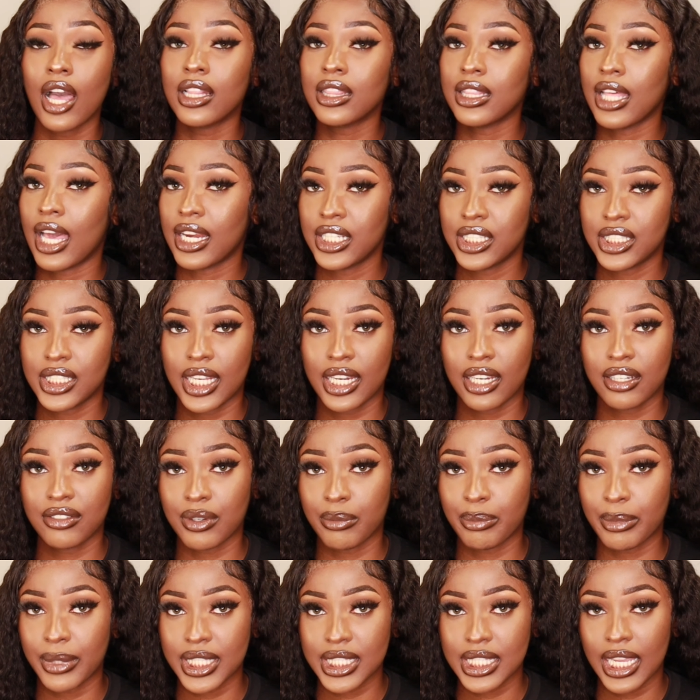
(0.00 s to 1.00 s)
a lot of shedding
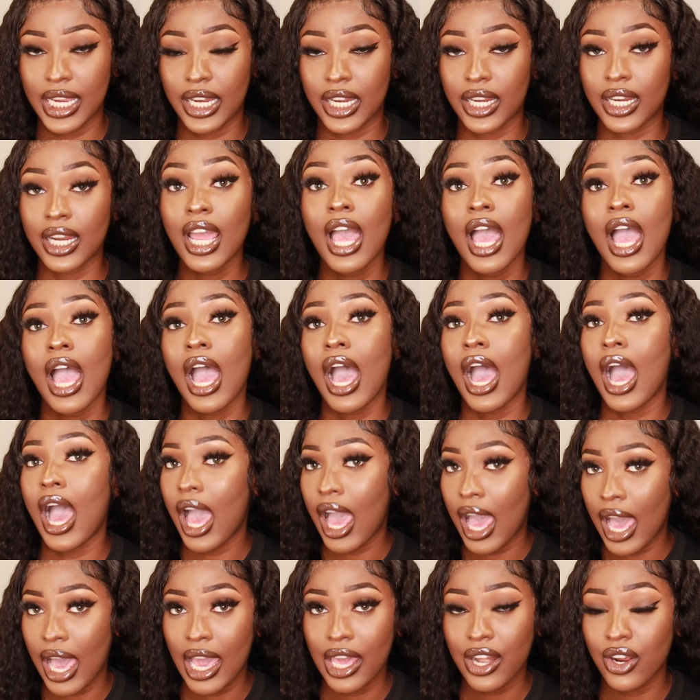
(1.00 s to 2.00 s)
from this hair
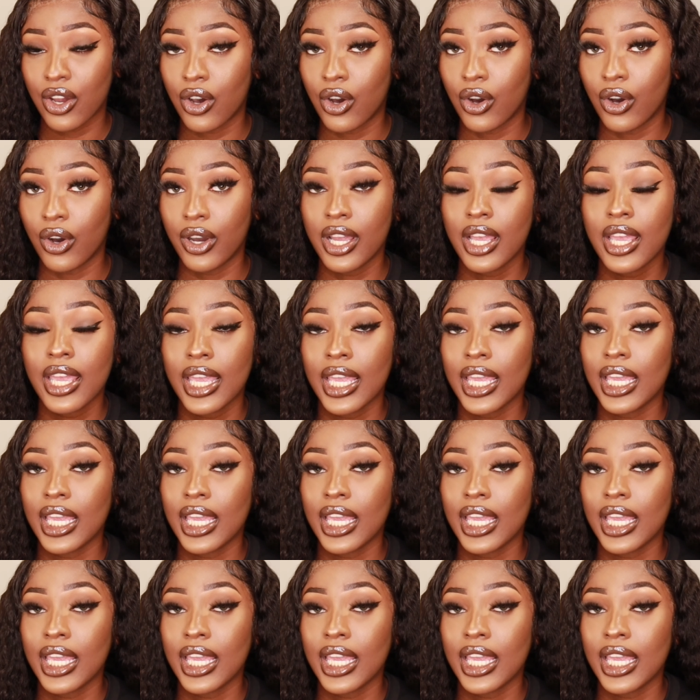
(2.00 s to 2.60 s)
at all,